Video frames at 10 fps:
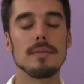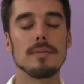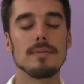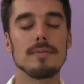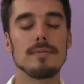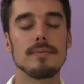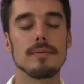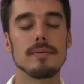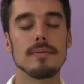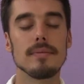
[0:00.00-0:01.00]

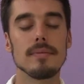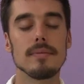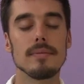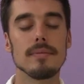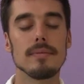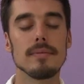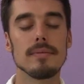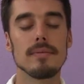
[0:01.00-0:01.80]
Nobody speaks.